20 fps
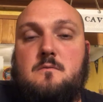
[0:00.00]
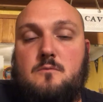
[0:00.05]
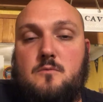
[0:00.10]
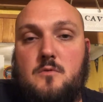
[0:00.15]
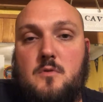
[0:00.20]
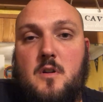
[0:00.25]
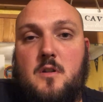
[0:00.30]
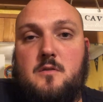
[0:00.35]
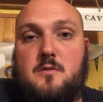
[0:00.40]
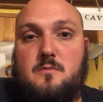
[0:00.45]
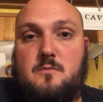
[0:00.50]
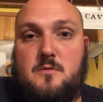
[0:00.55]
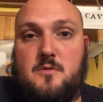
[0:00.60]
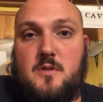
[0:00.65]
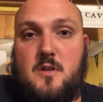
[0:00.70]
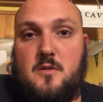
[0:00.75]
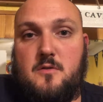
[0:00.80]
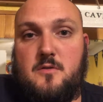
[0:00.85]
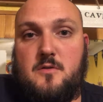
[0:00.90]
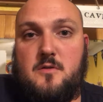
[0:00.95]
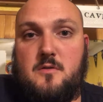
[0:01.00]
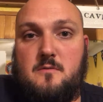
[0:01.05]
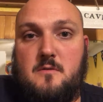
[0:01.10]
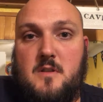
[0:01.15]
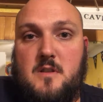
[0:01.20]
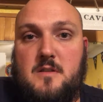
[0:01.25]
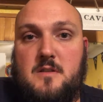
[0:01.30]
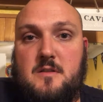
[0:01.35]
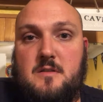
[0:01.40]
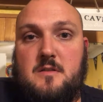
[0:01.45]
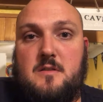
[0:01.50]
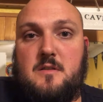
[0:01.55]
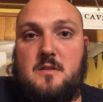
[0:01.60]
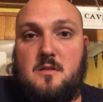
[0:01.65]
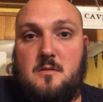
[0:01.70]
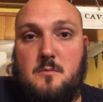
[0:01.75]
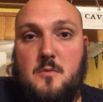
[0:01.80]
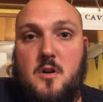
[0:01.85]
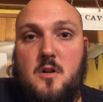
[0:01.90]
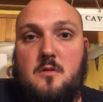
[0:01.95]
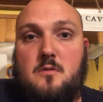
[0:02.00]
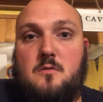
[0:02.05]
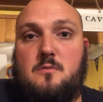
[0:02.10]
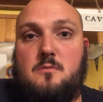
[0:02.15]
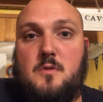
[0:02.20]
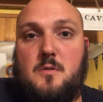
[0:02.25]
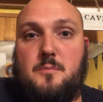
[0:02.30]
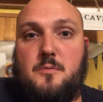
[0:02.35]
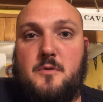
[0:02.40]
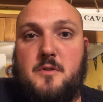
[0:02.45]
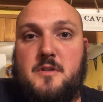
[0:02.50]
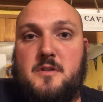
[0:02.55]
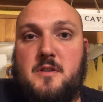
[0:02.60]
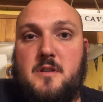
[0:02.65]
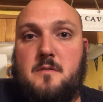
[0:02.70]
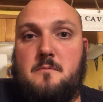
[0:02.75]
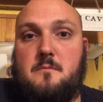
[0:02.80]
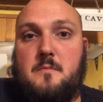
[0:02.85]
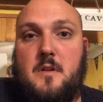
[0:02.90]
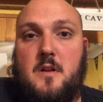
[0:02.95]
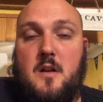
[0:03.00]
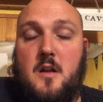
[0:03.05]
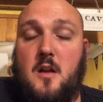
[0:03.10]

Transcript: will go towards those 2 reasons, and that my uncle will appreciate them.